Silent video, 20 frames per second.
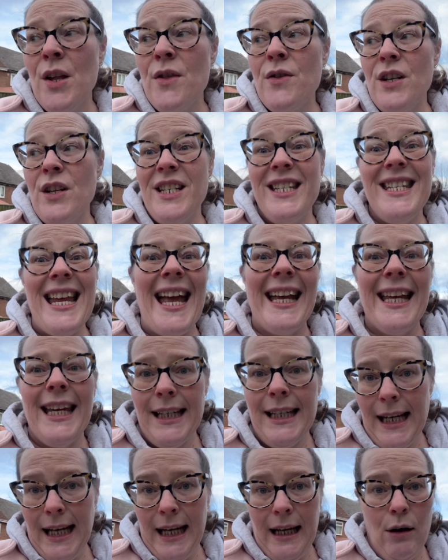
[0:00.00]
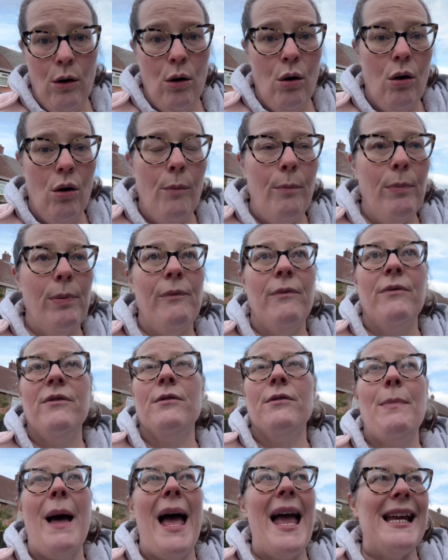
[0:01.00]
than decking it or
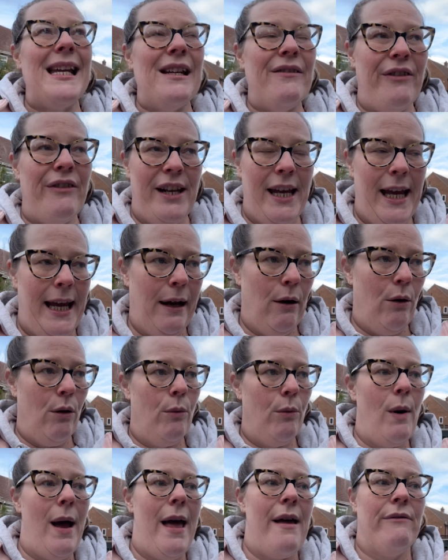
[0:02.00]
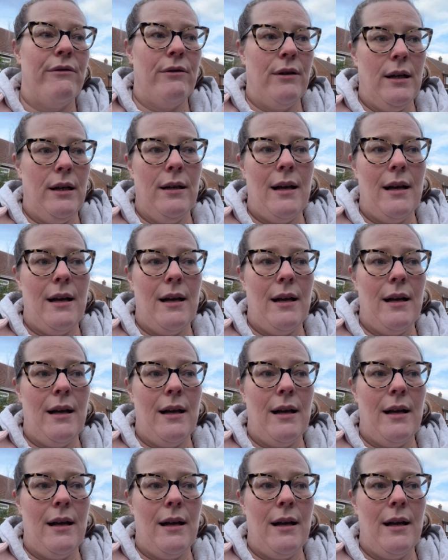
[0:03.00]
paving it or whatever it